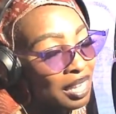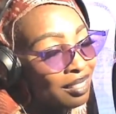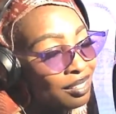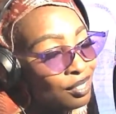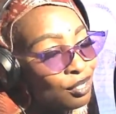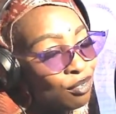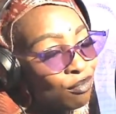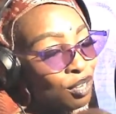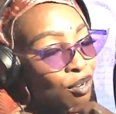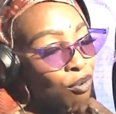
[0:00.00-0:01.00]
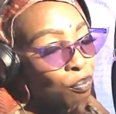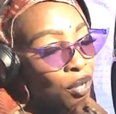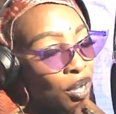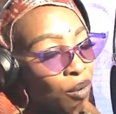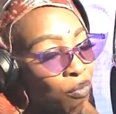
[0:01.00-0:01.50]
this is a very
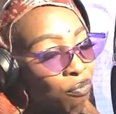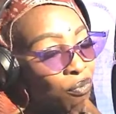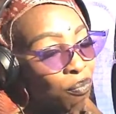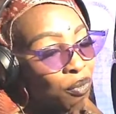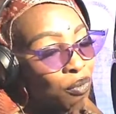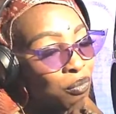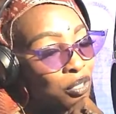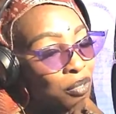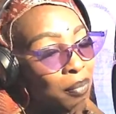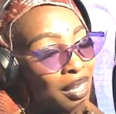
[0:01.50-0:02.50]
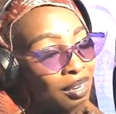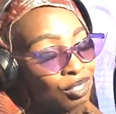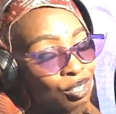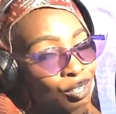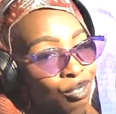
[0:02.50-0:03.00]
powerful moon to
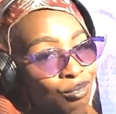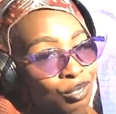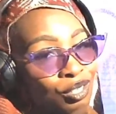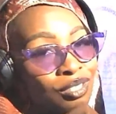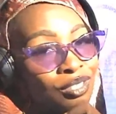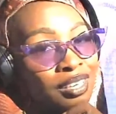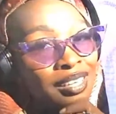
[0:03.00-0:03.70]
banish delusions.